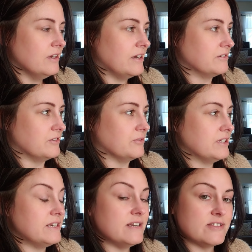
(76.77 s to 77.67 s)
i don't know
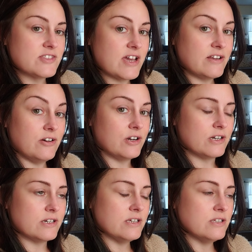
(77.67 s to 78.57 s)
and it's kind of
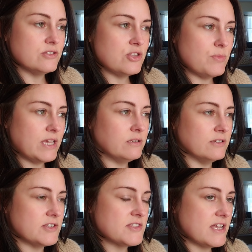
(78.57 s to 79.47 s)
hard to make a
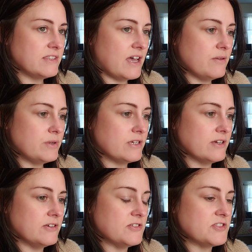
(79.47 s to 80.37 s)
list like that
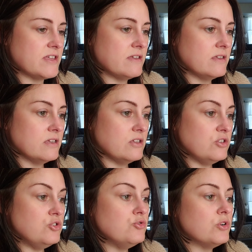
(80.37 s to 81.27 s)
because
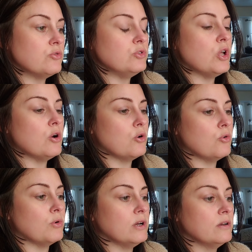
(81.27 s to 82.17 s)
you don't
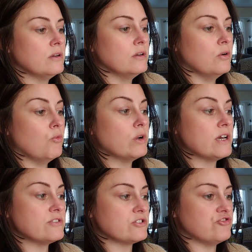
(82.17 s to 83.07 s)
know what
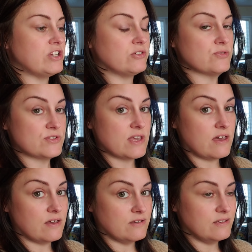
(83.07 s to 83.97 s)
other channels
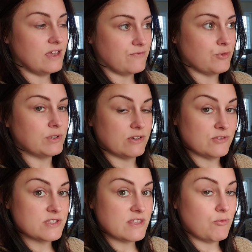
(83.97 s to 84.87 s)
everyone
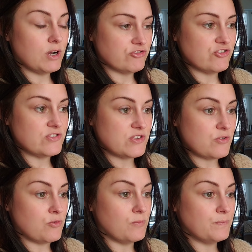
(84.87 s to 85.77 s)
else that watches
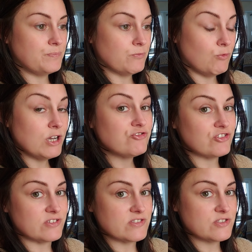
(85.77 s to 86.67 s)
you
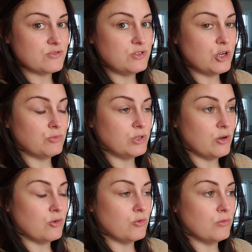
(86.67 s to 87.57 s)
watches so you don't
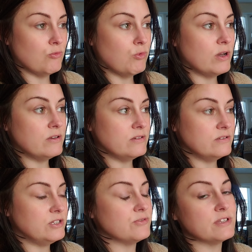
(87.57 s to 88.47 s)
know what
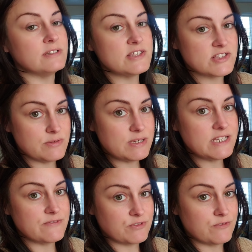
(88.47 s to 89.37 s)
you know the list could be
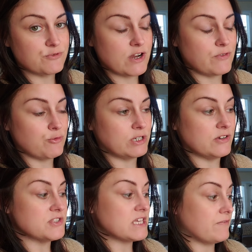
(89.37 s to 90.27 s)
different for everyone
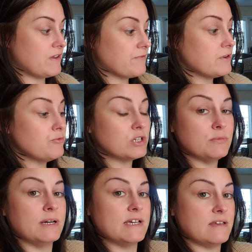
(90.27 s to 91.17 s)
else like if every one of
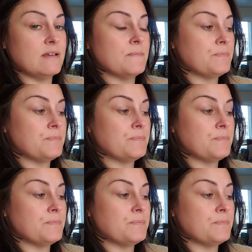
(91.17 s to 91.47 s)
my